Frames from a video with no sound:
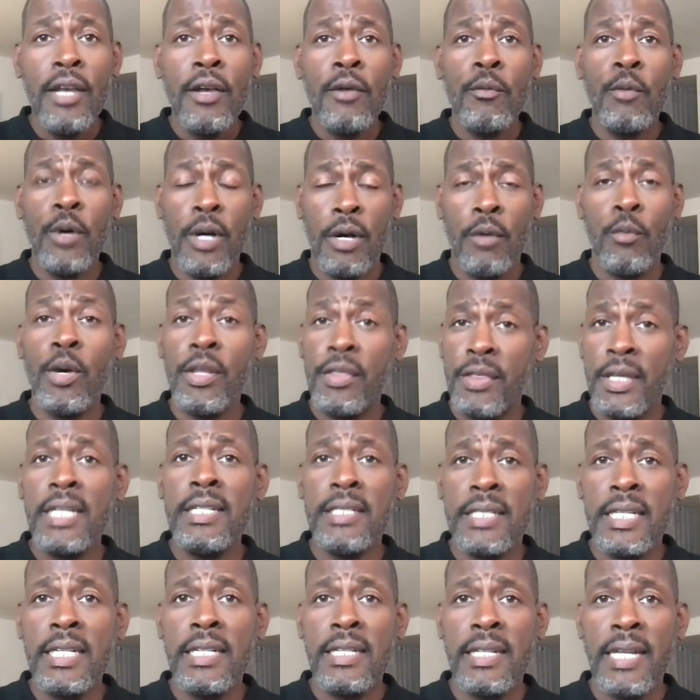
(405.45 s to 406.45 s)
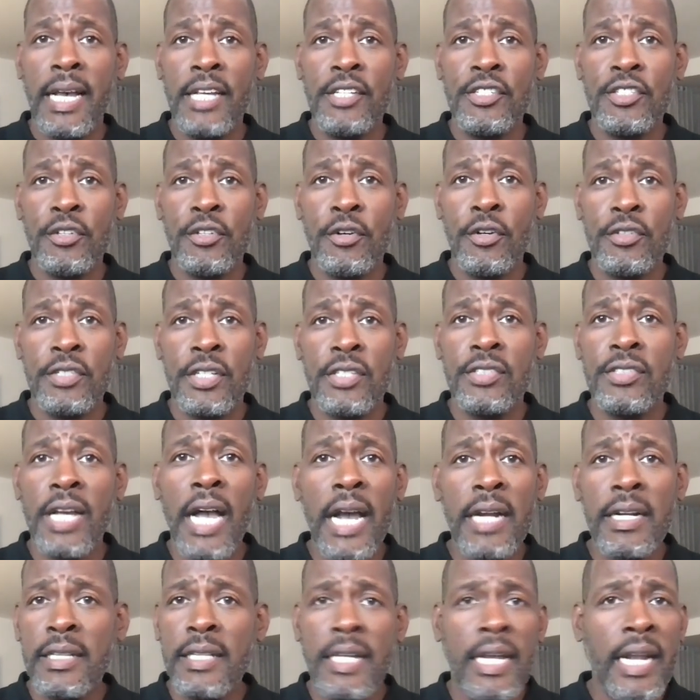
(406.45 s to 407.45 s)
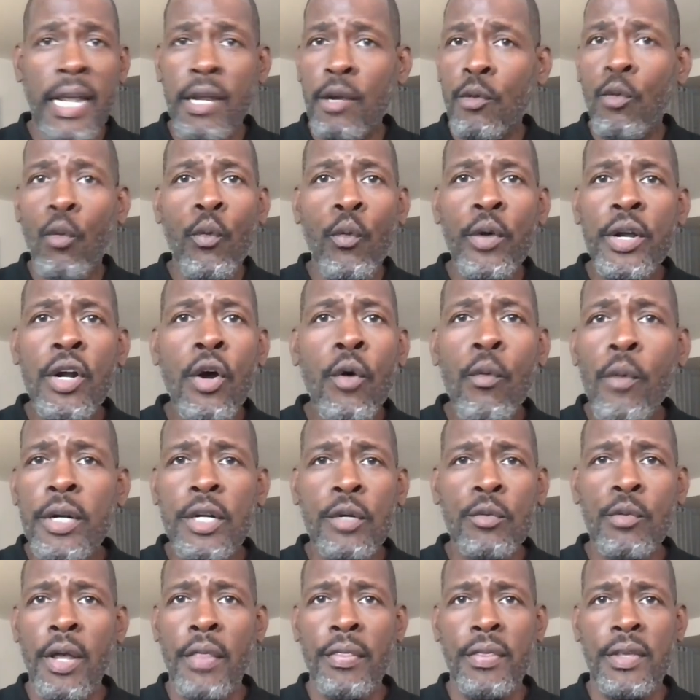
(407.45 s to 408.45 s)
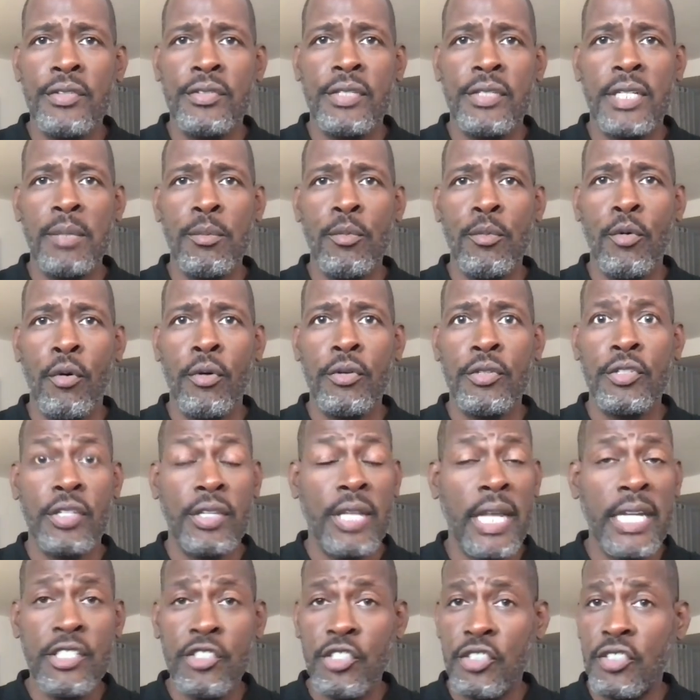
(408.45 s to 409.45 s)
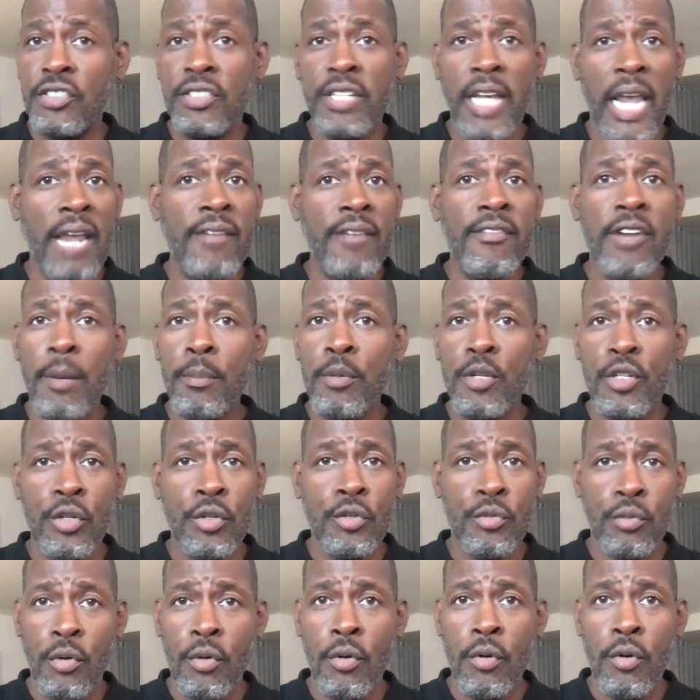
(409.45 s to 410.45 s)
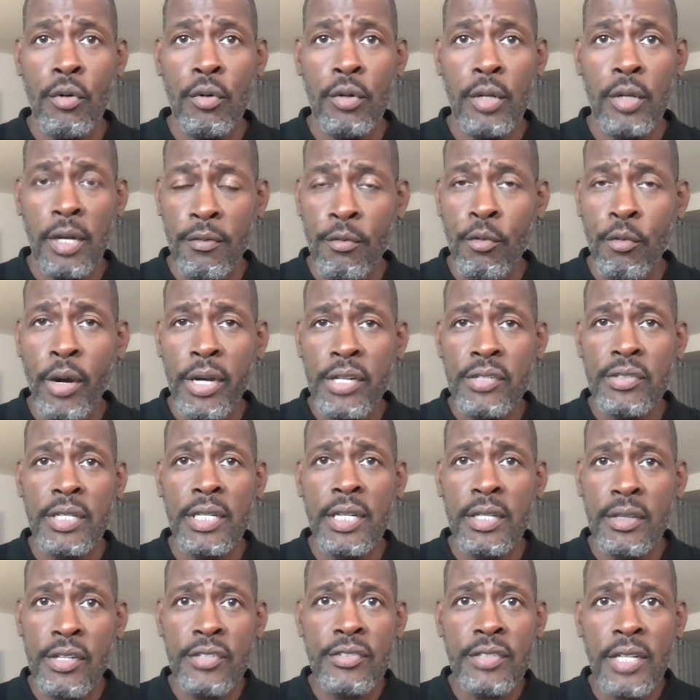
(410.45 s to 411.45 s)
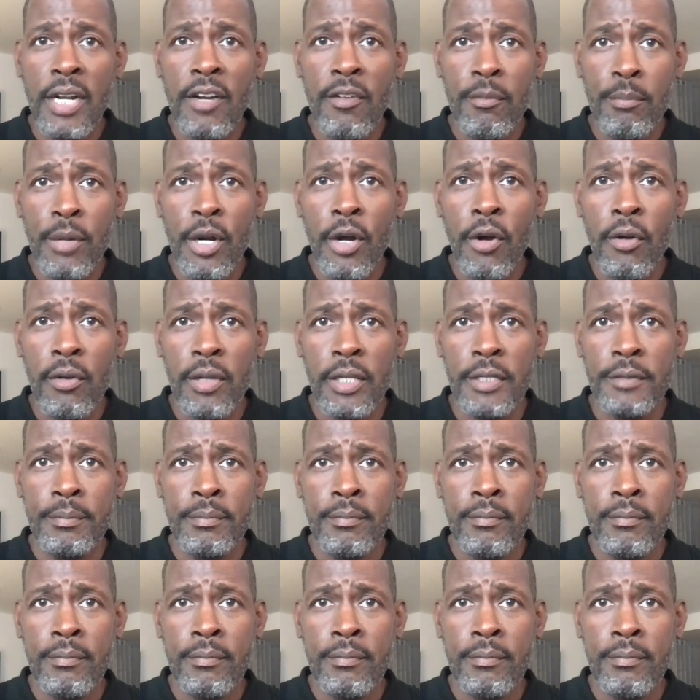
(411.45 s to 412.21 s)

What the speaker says: Well, what they did last year is decided that, hey, we don't want to run this anymore. So they just gave up control of racing in the state of Maryland.